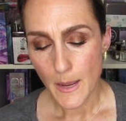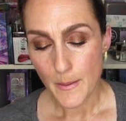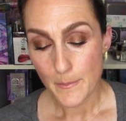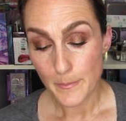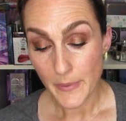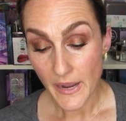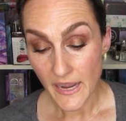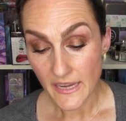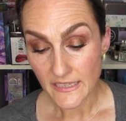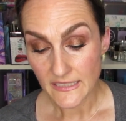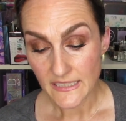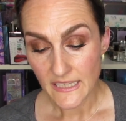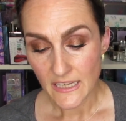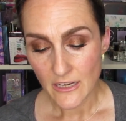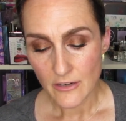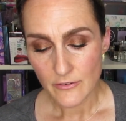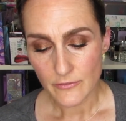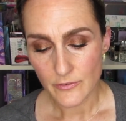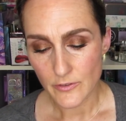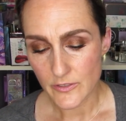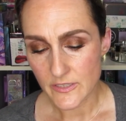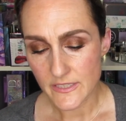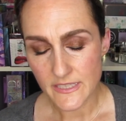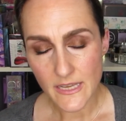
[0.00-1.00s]
But
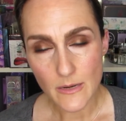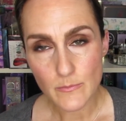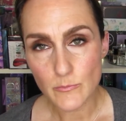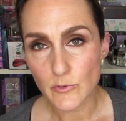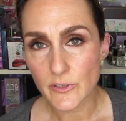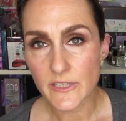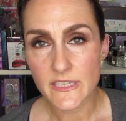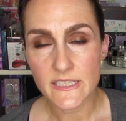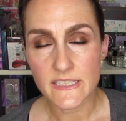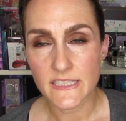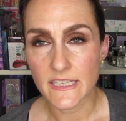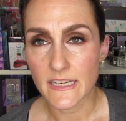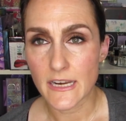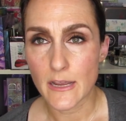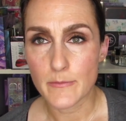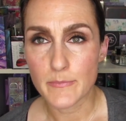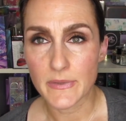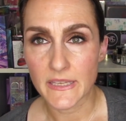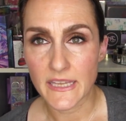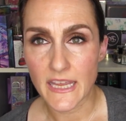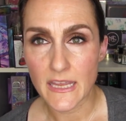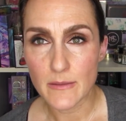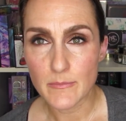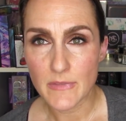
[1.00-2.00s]
for some reason, I
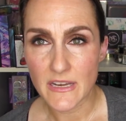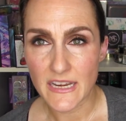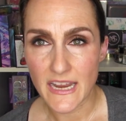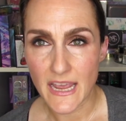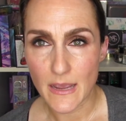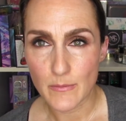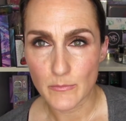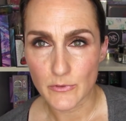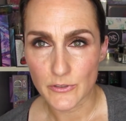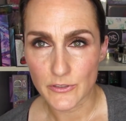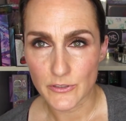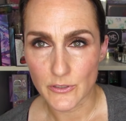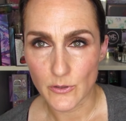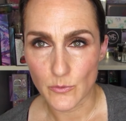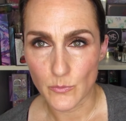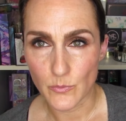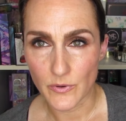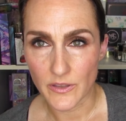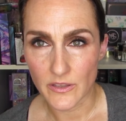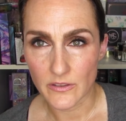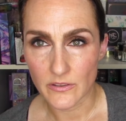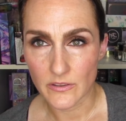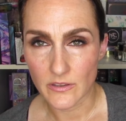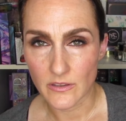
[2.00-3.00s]
became enamored
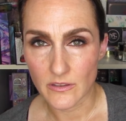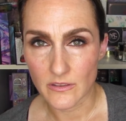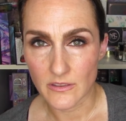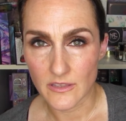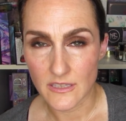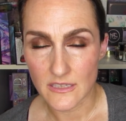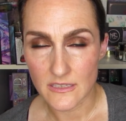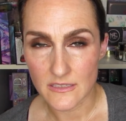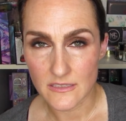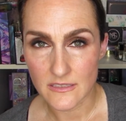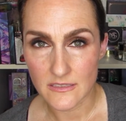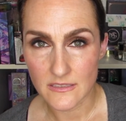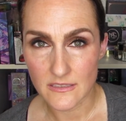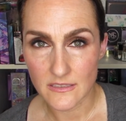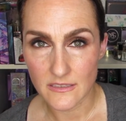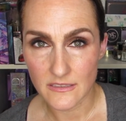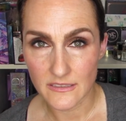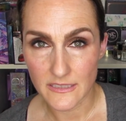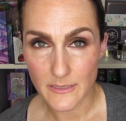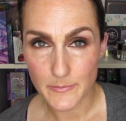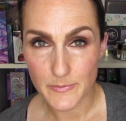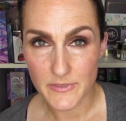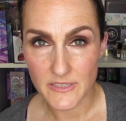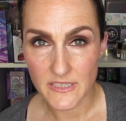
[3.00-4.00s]
with this
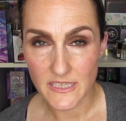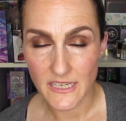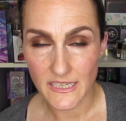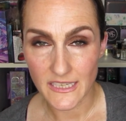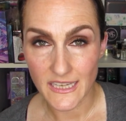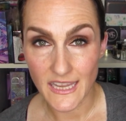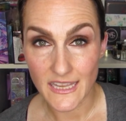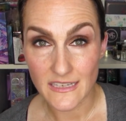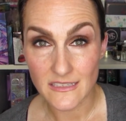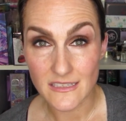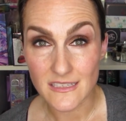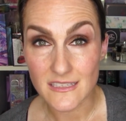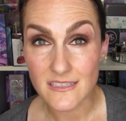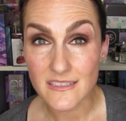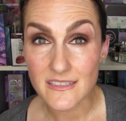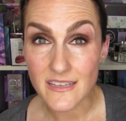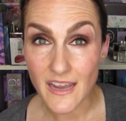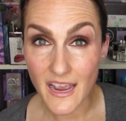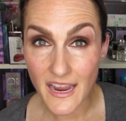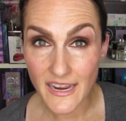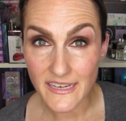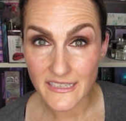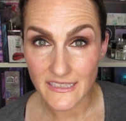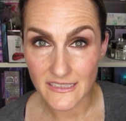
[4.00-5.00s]
lipstick and
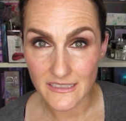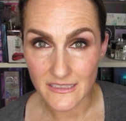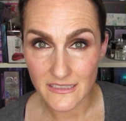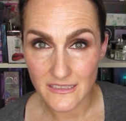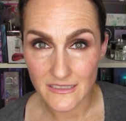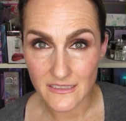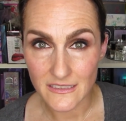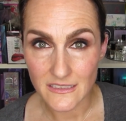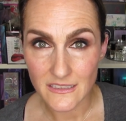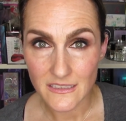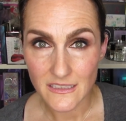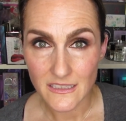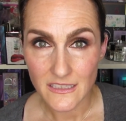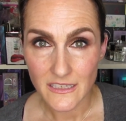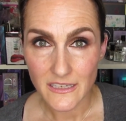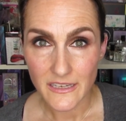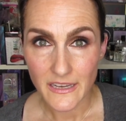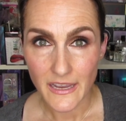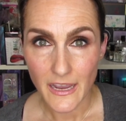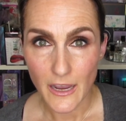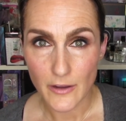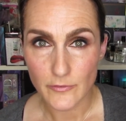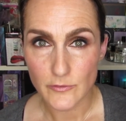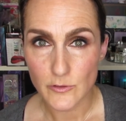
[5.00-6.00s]
decided,
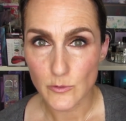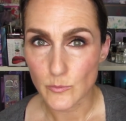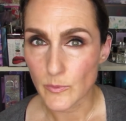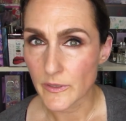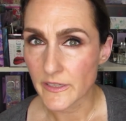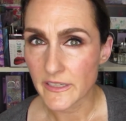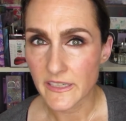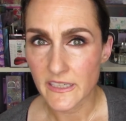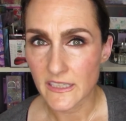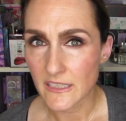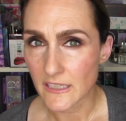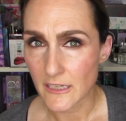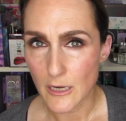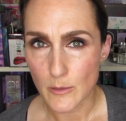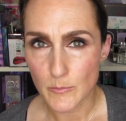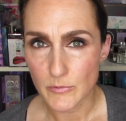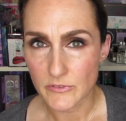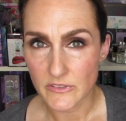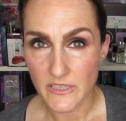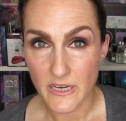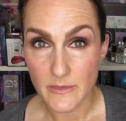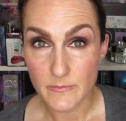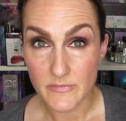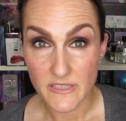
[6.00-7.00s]
after wearing it a
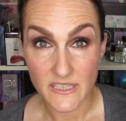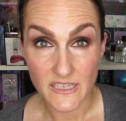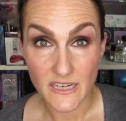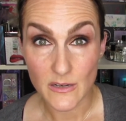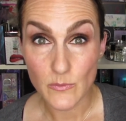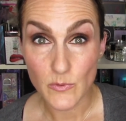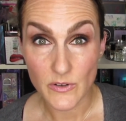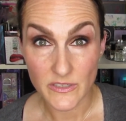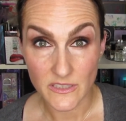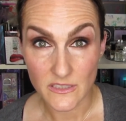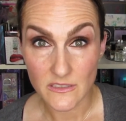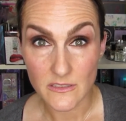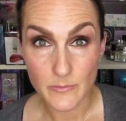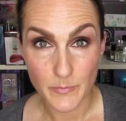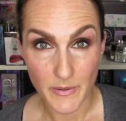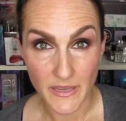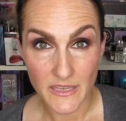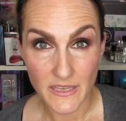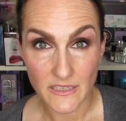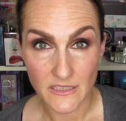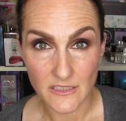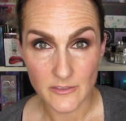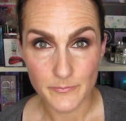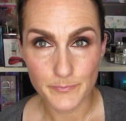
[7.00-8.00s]
couple times, that I wanted to
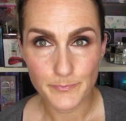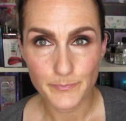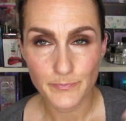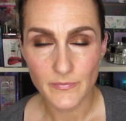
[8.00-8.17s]
pan it.